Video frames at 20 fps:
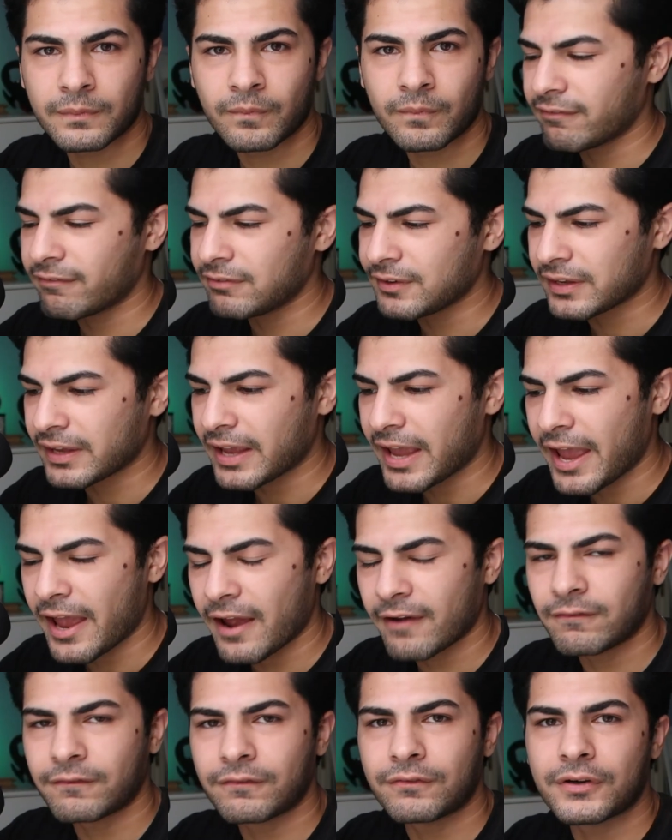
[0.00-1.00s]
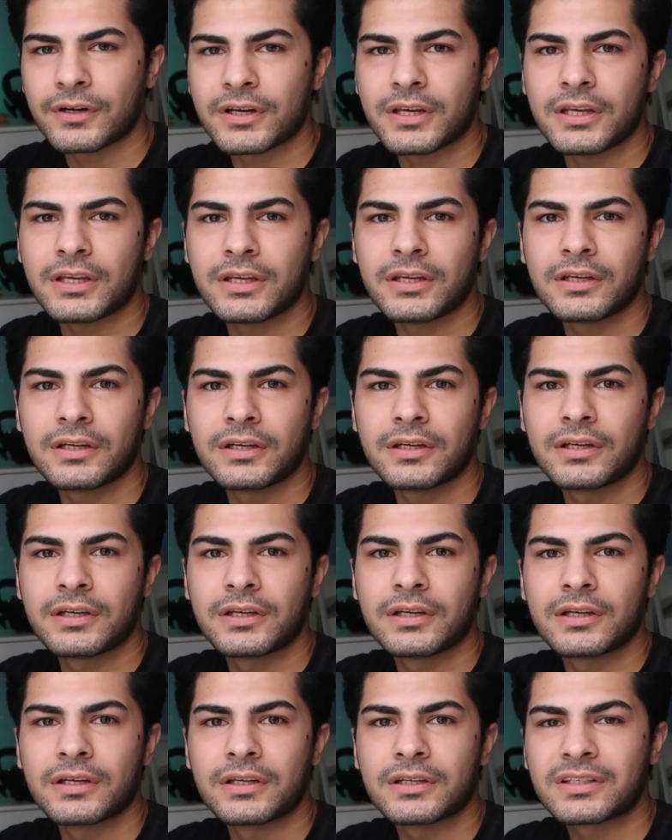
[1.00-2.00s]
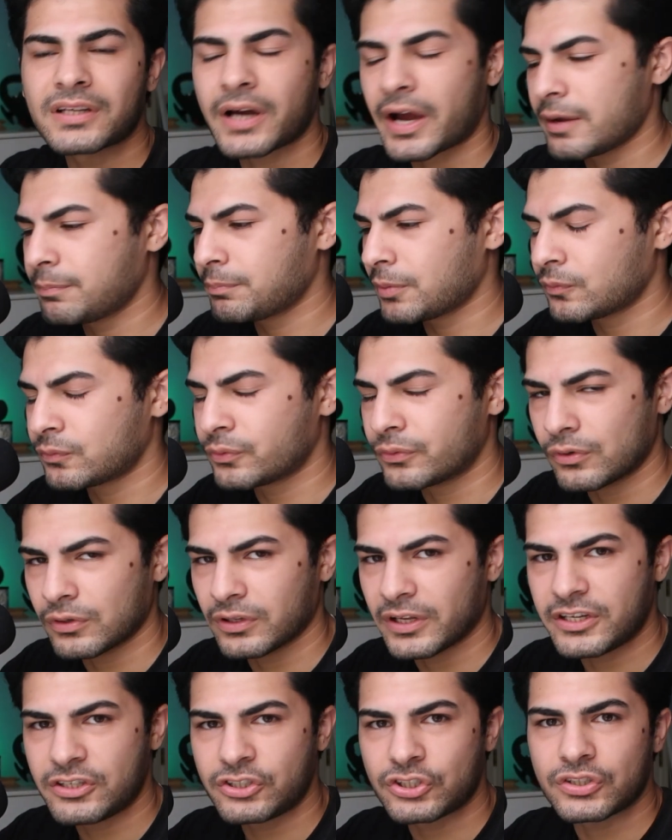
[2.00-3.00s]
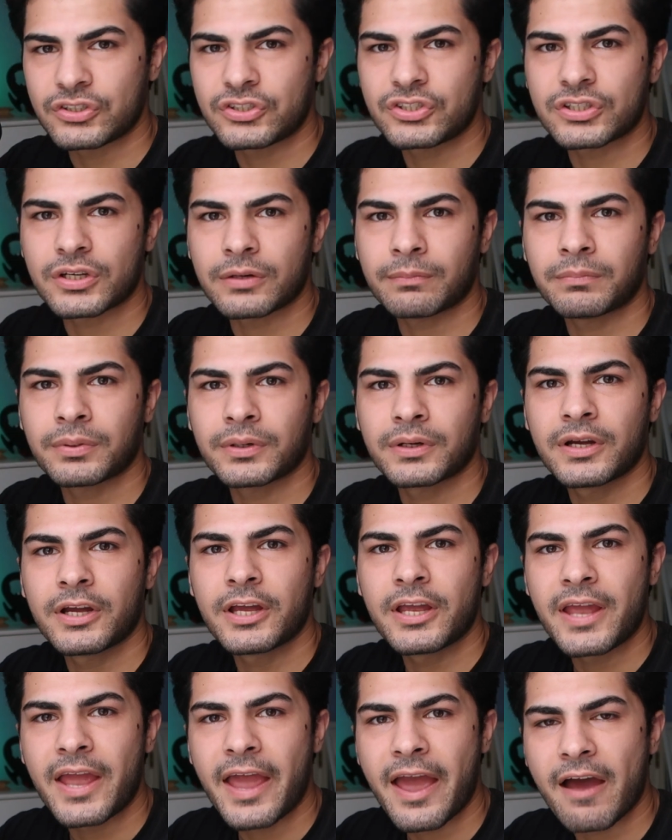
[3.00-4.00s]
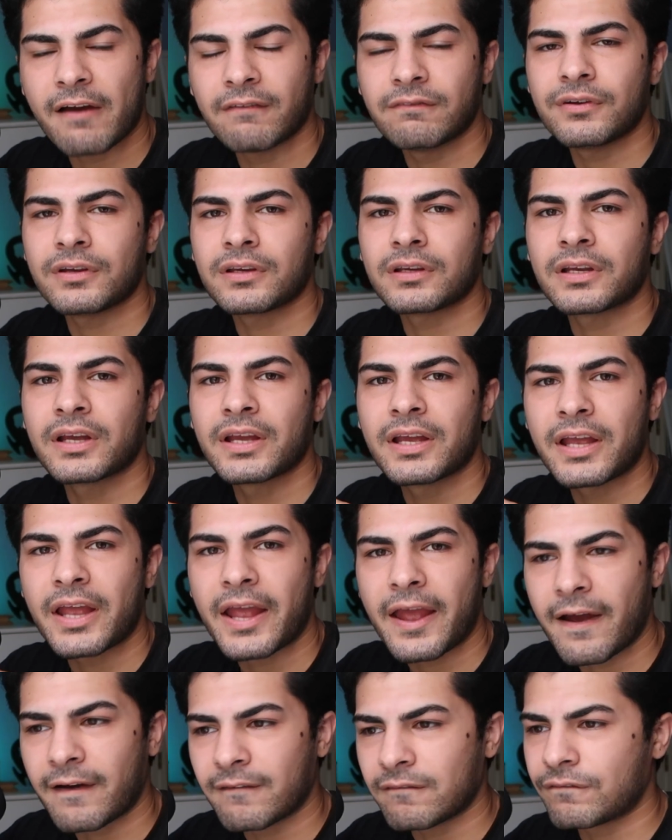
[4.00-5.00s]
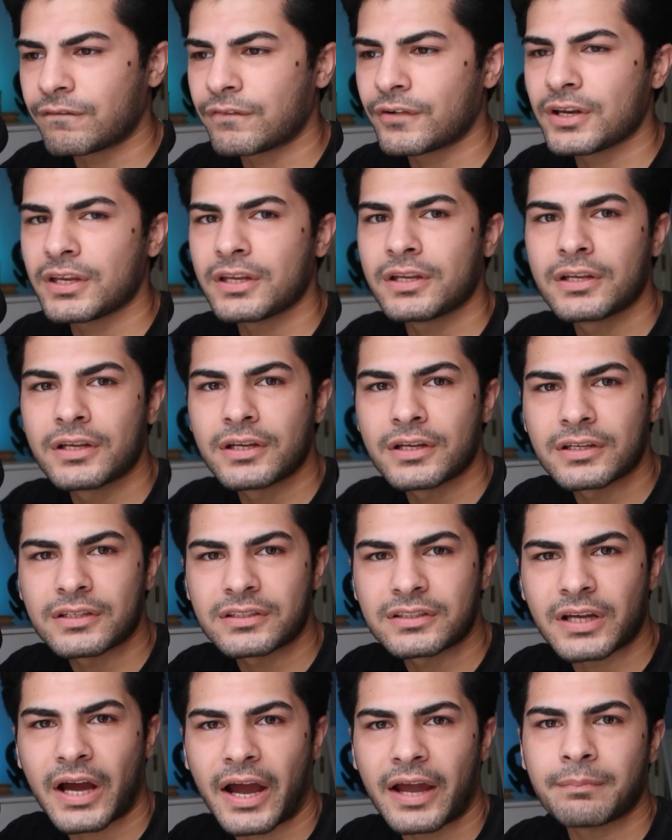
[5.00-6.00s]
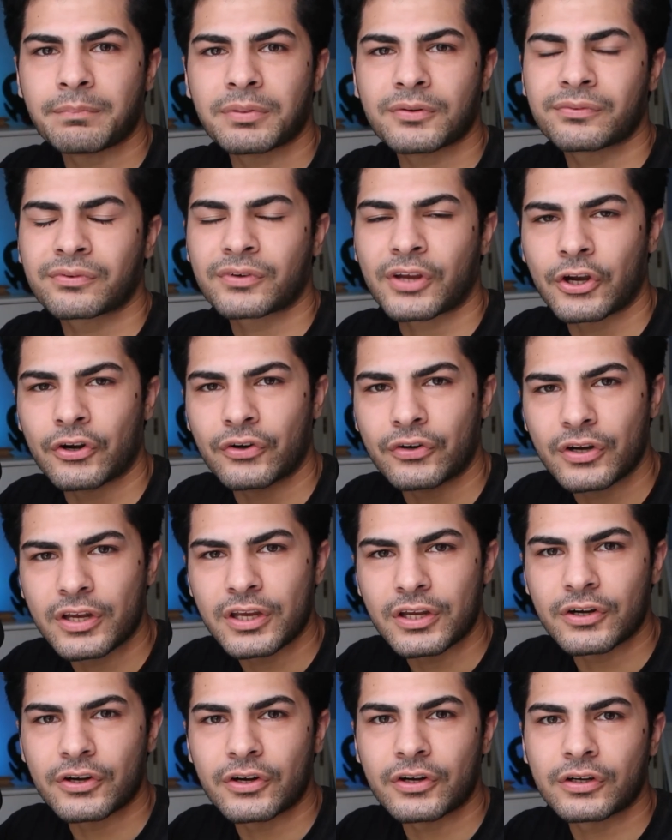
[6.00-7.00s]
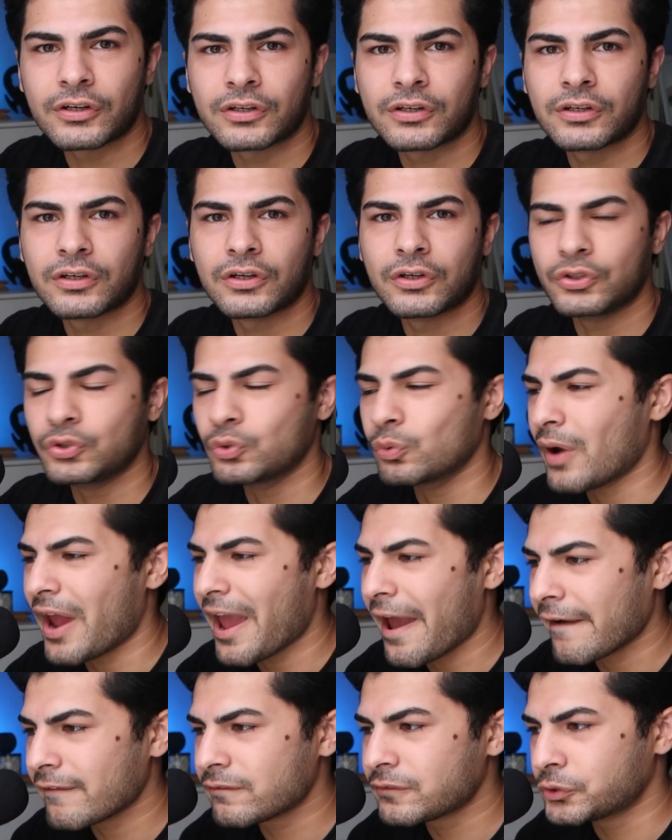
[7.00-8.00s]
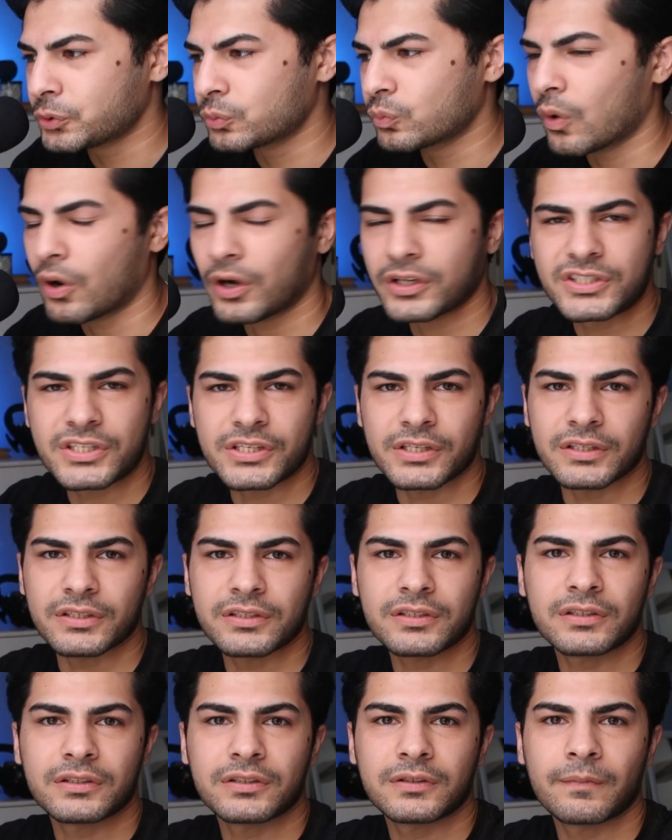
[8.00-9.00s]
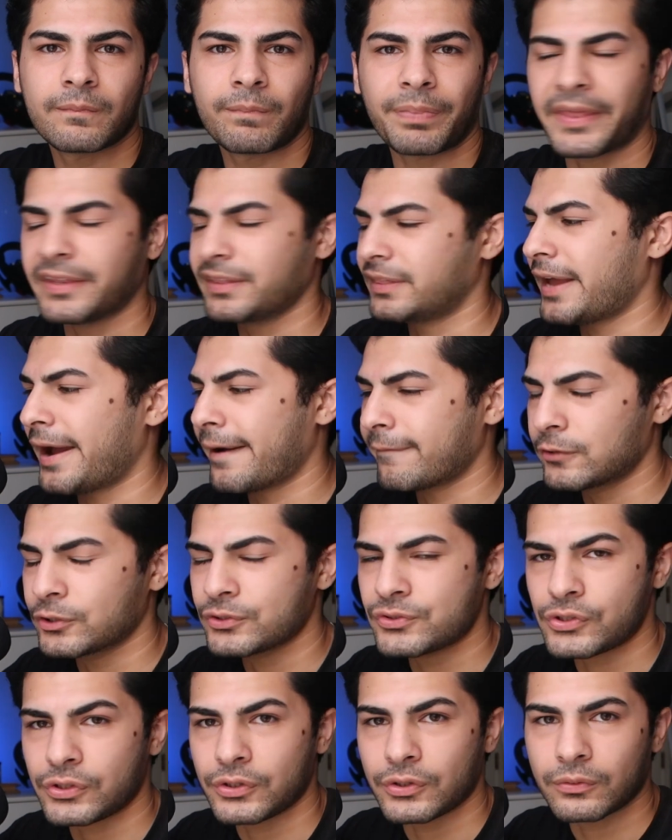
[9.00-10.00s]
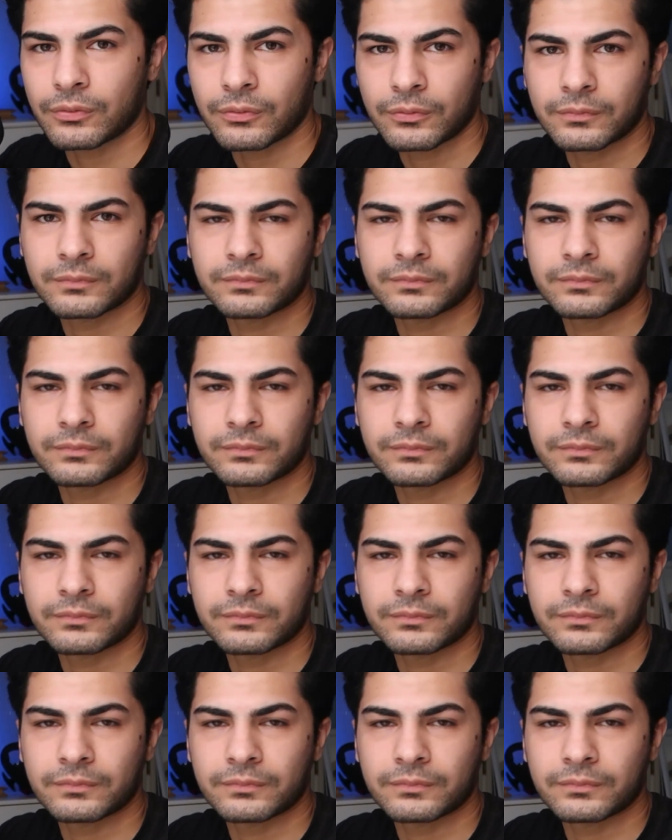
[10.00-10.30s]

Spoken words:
Having every type of relationship, having every type of career you ever wanted, and that was you.